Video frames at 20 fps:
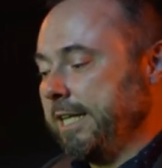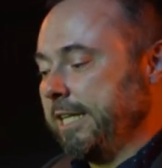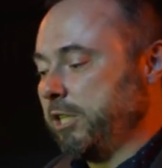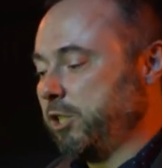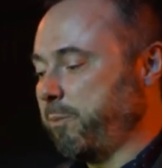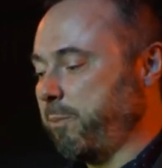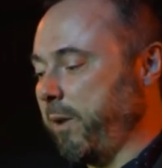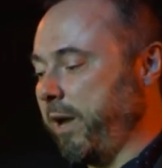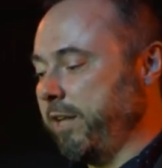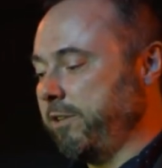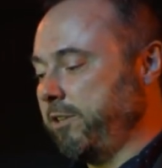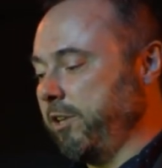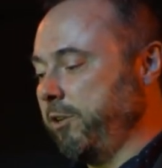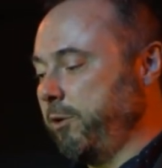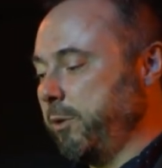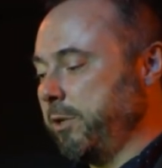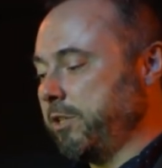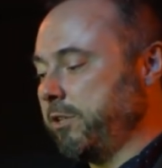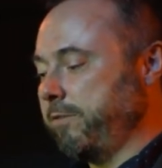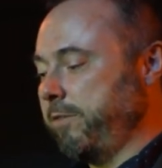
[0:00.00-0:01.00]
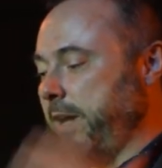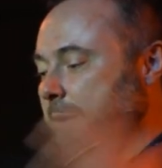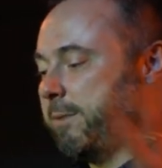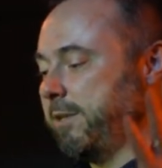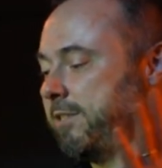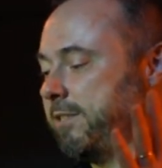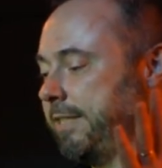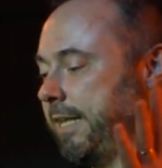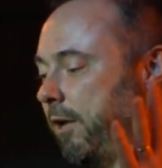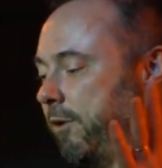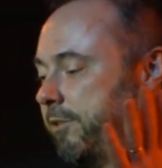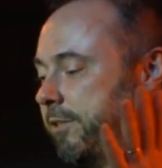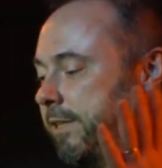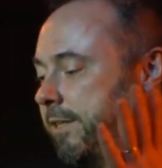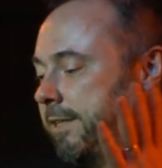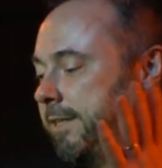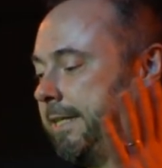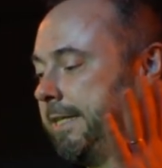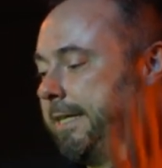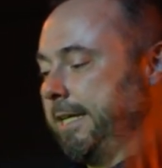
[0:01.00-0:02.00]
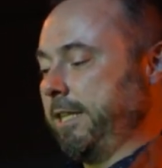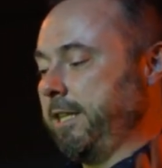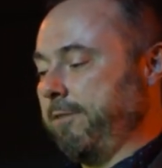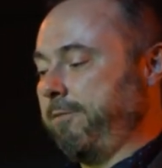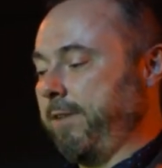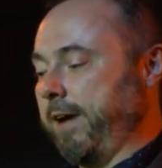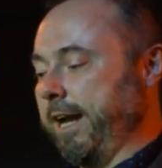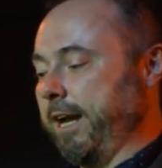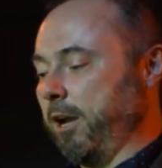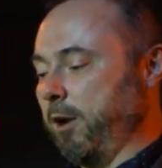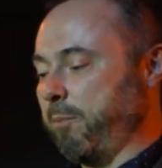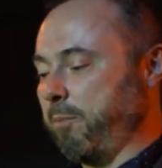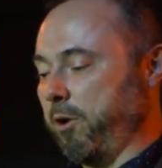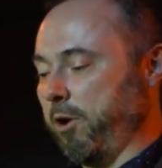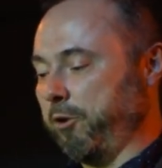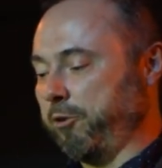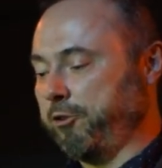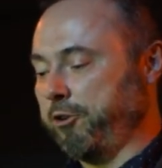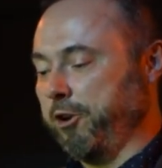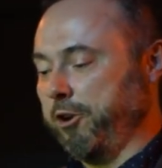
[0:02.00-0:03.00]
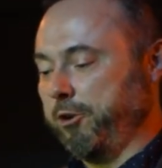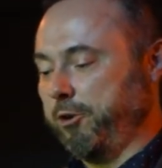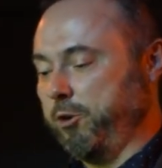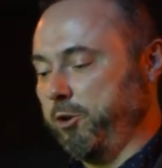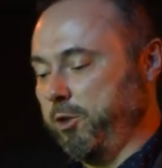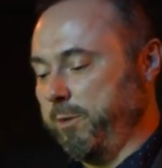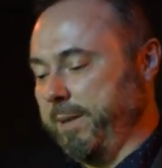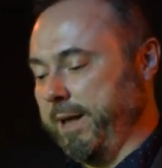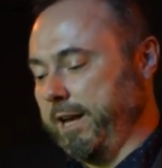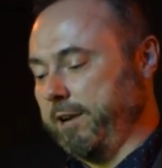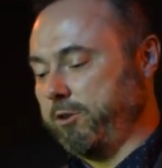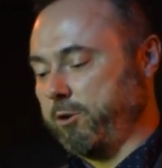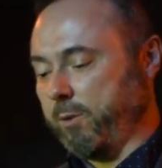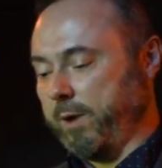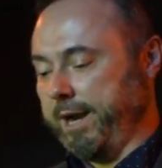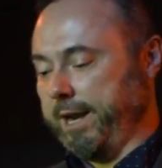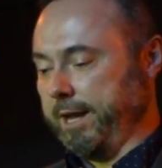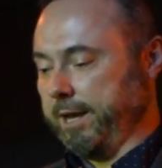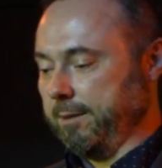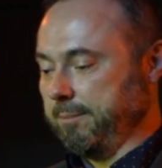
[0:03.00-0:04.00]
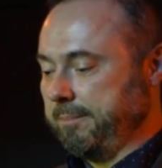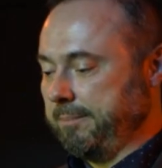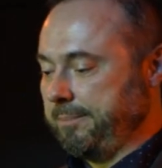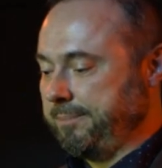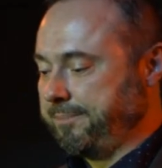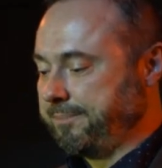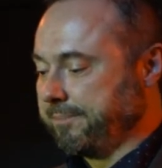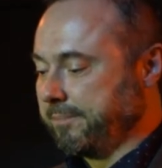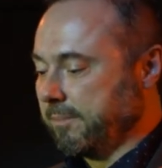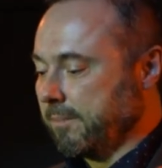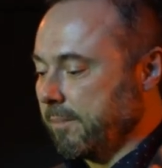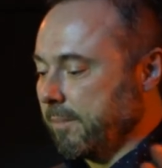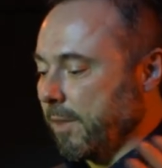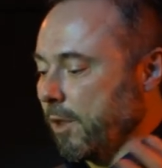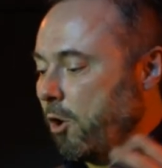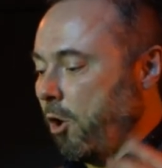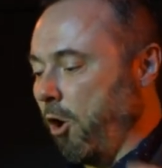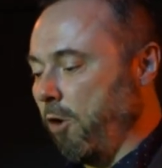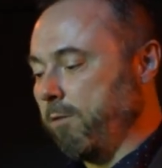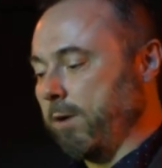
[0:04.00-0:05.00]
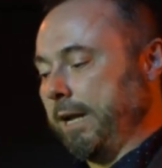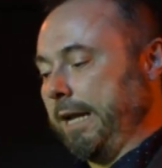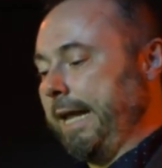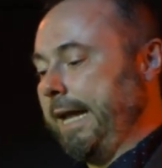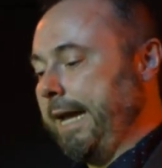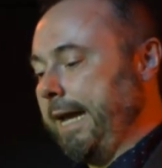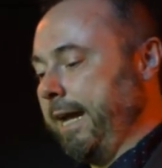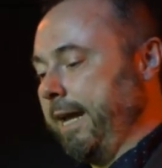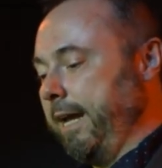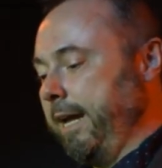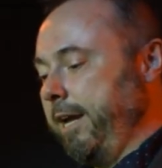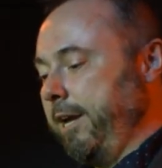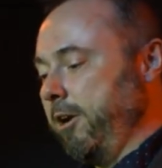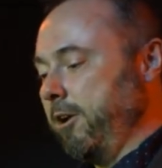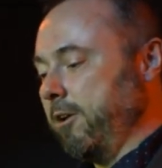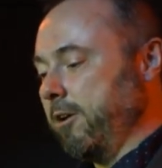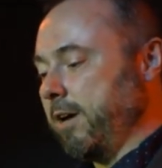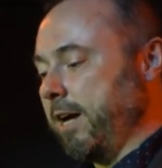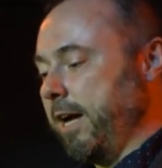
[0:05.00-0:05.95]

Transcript: spreads into its famous delta in the final approach to the Mediterranean. Overlaying here,